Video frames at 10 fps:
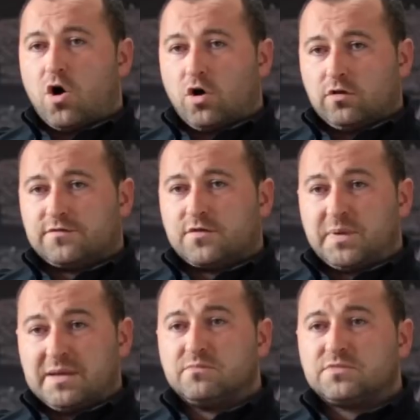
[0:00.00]
All of the
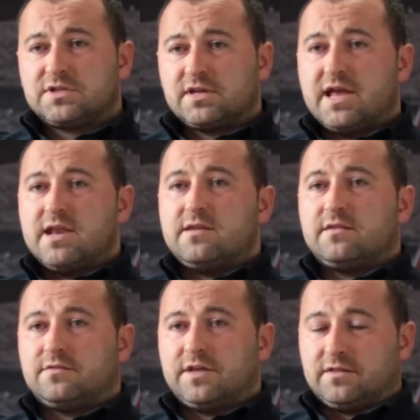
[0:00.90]
beams
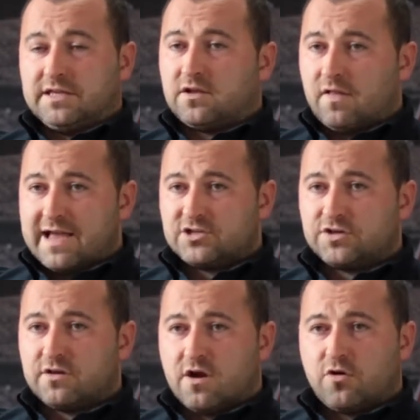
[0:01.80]
in the Elite
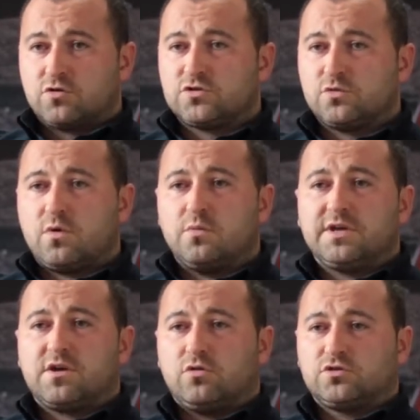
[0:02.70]
collection are also what we
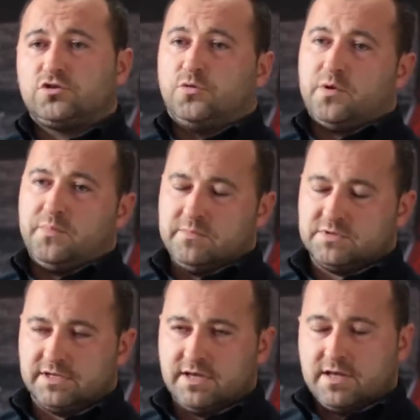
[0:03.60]
call super
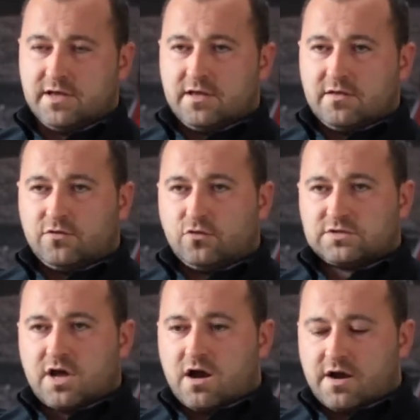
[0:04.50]
beams.
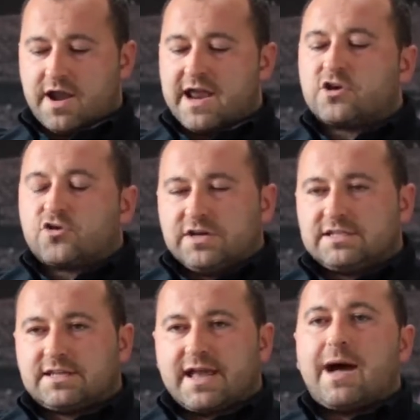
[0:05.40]
Those are an
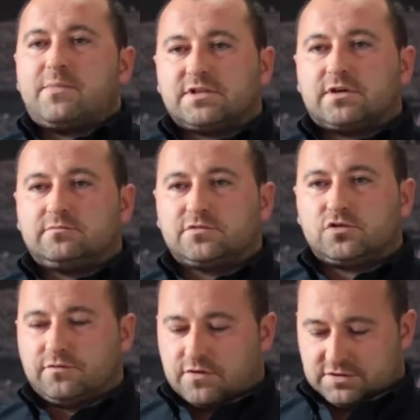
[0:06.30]
increased diameter.
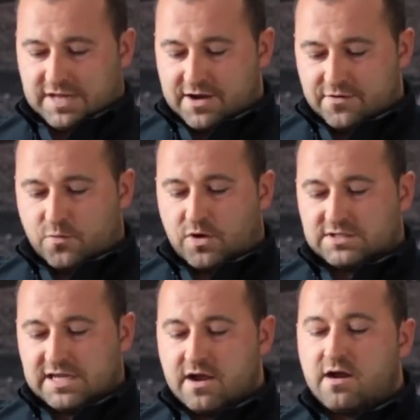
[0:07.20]
So for standard
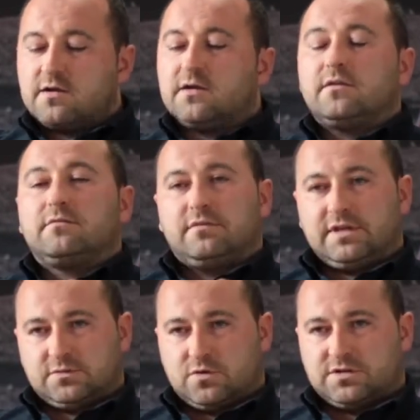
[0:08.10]
ones here,
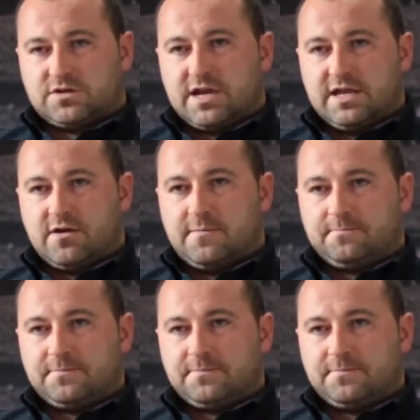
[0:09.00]
these ones are here.